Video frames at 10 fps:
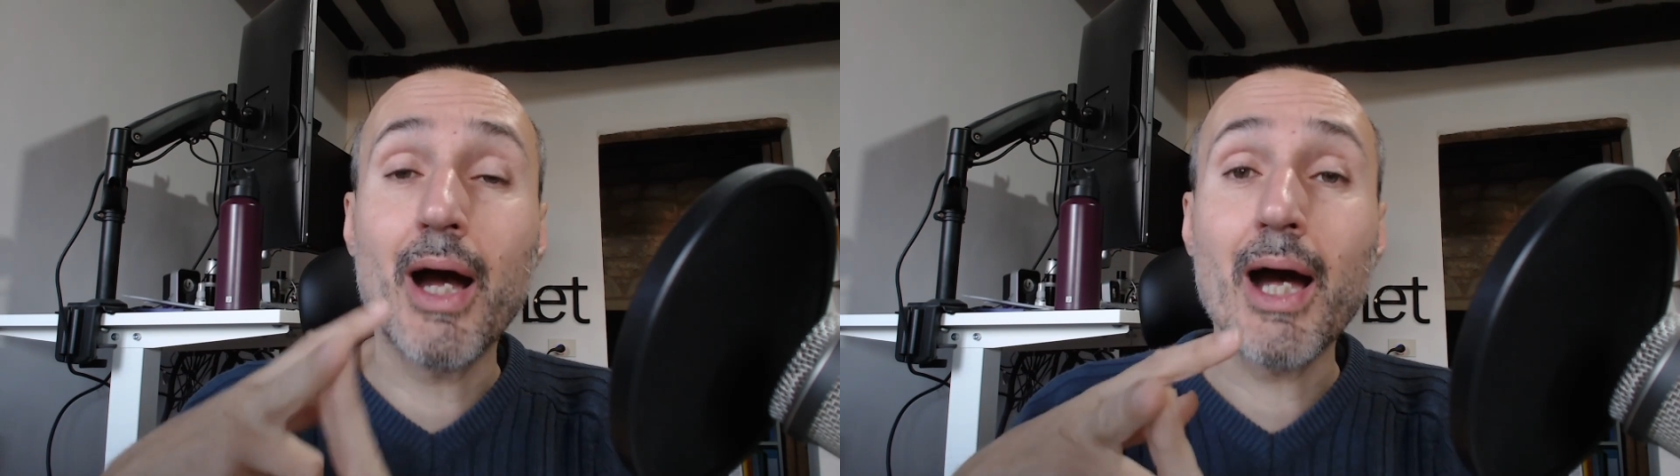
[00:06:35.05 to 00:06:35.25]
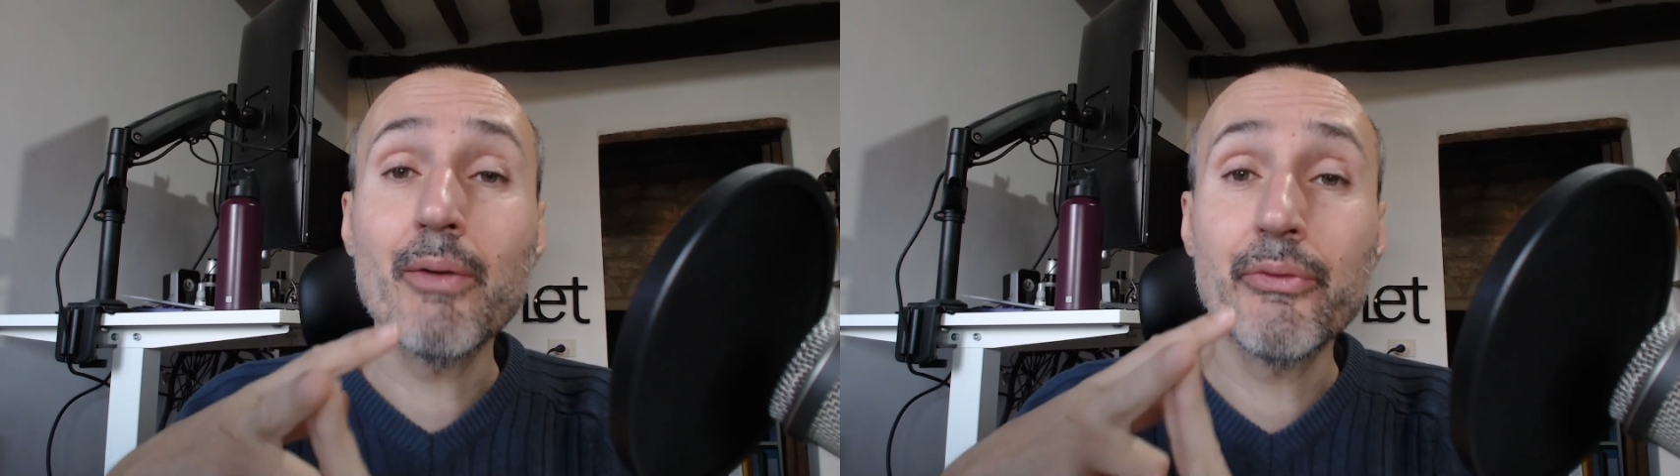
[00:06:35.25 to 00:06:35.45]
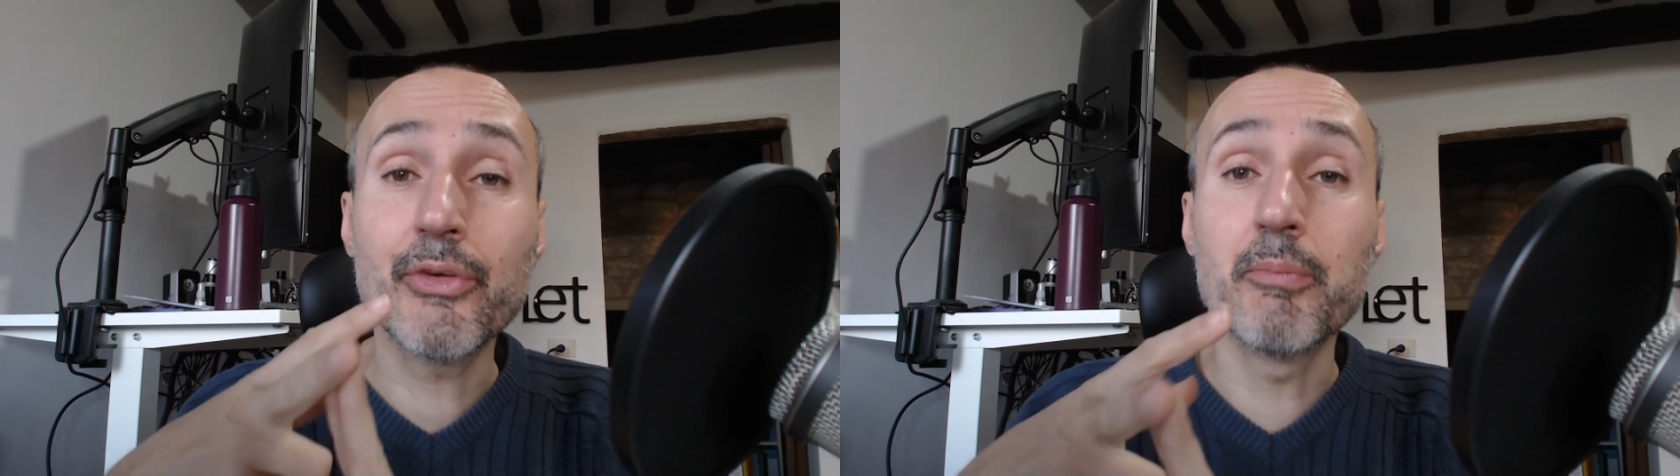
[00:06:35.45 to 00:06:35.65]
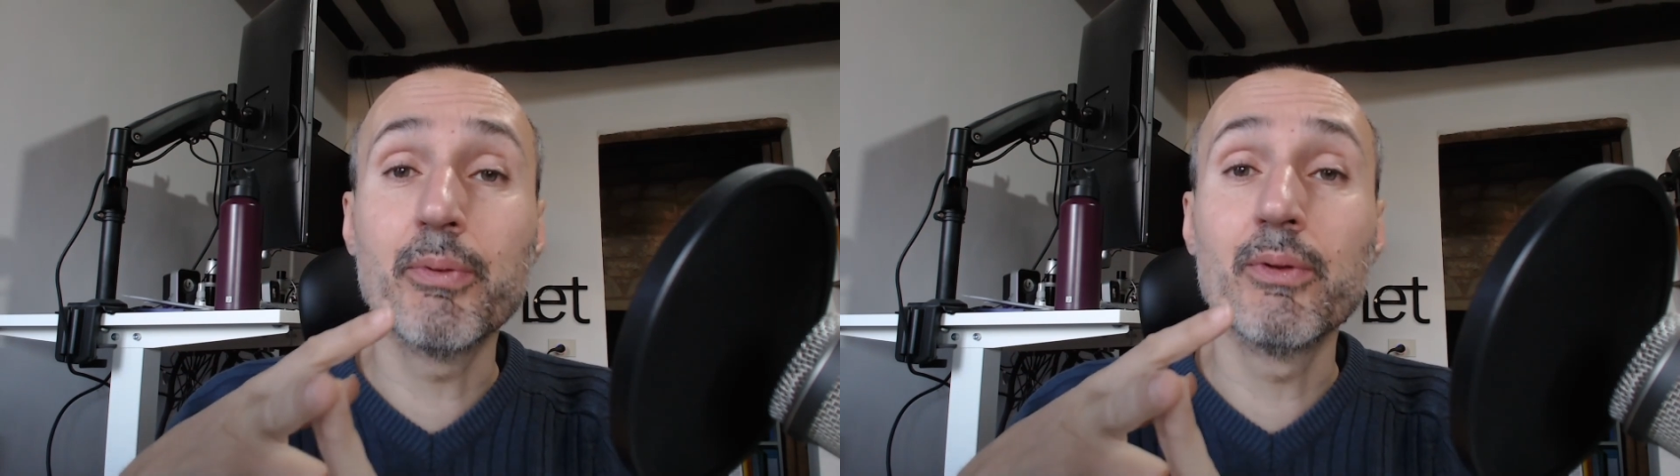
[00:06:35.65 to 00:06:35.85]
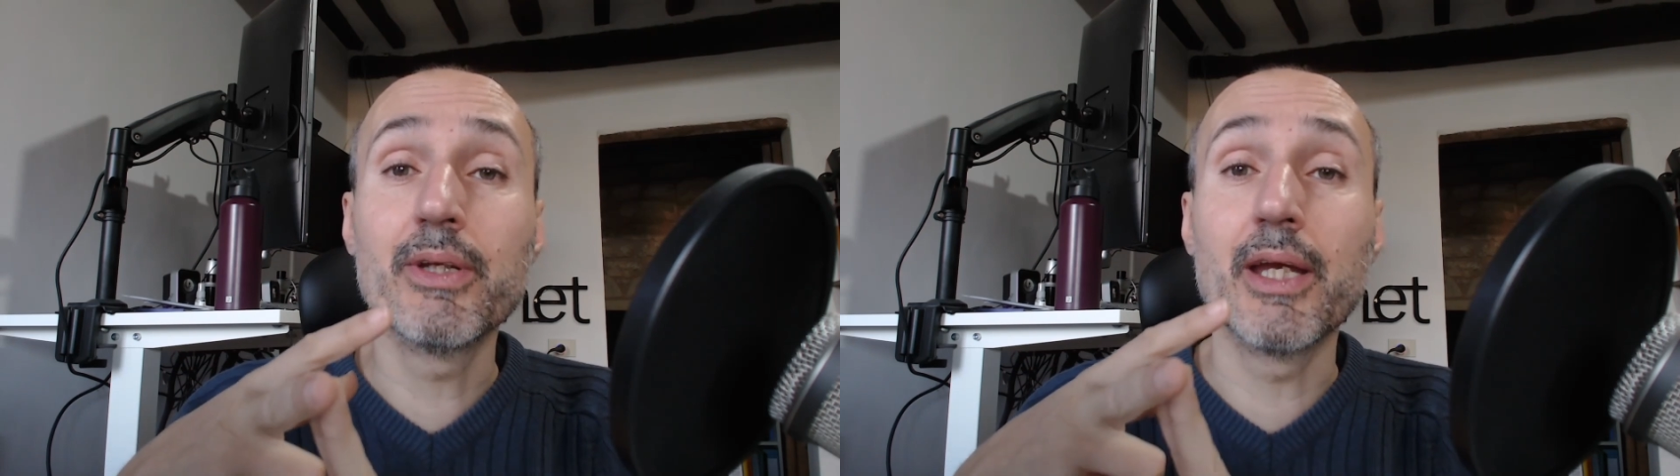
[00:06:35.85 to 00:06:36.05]
how
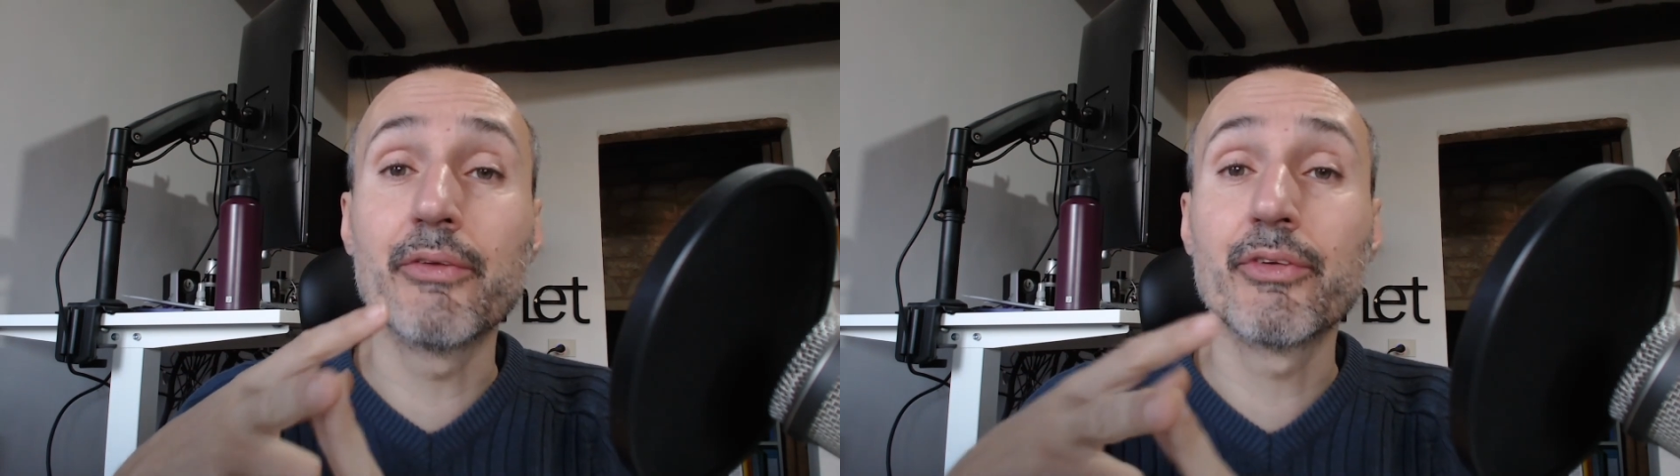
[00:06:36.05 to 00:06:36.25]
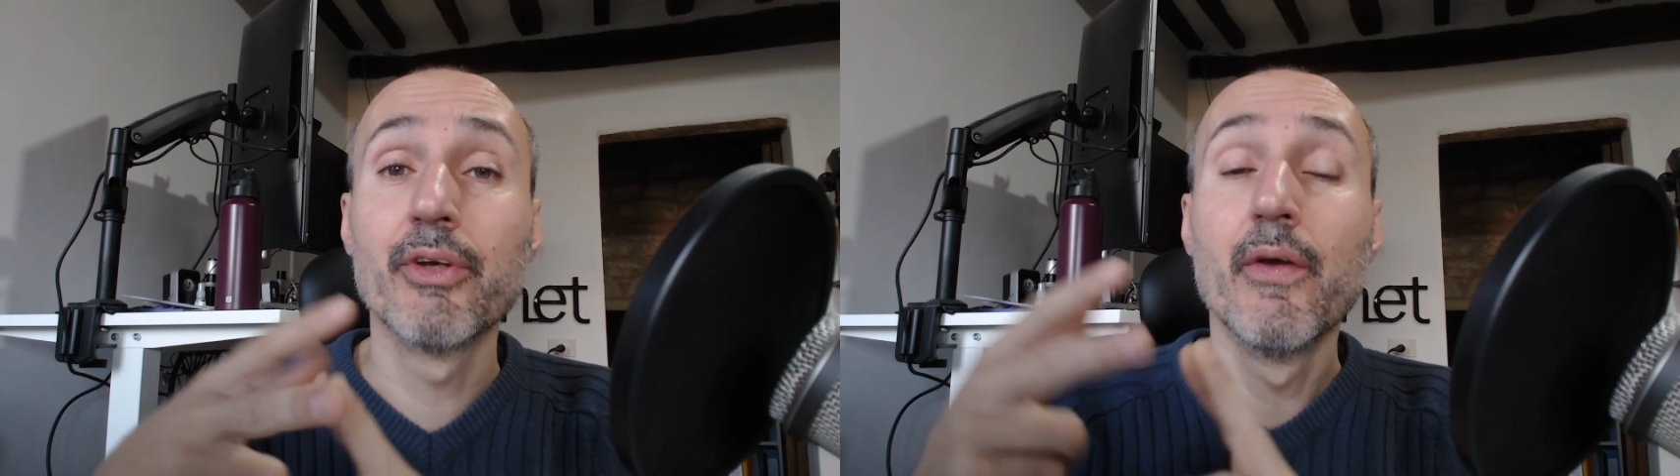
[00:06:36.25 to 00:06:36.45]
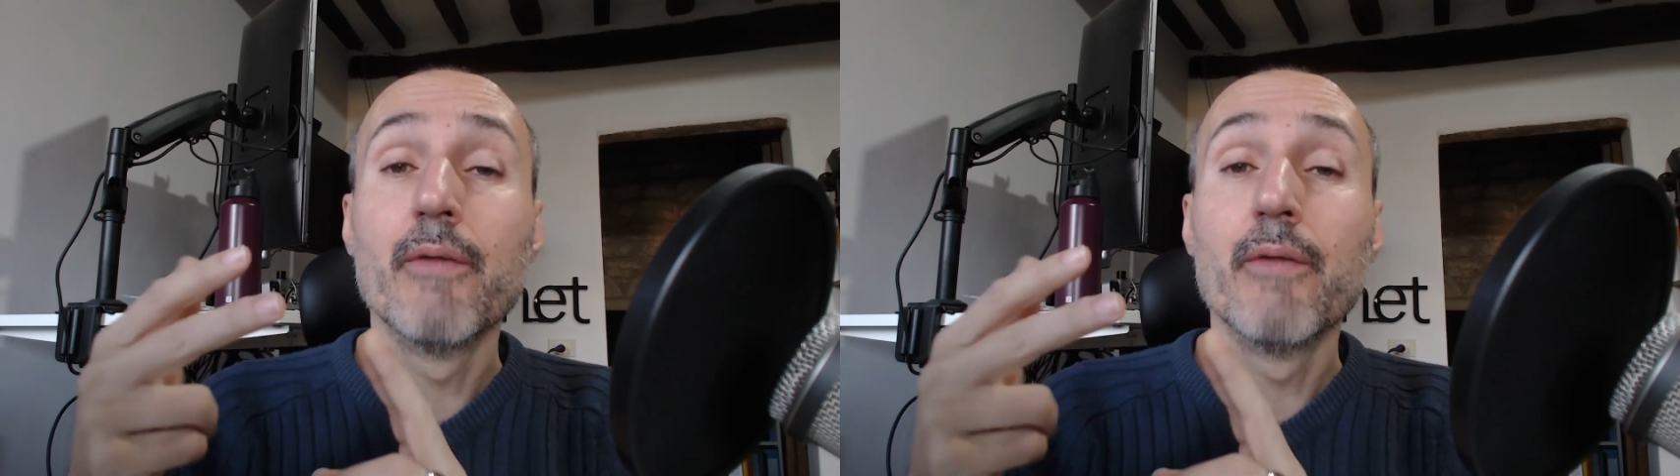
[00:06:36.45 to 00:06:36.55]
simple it is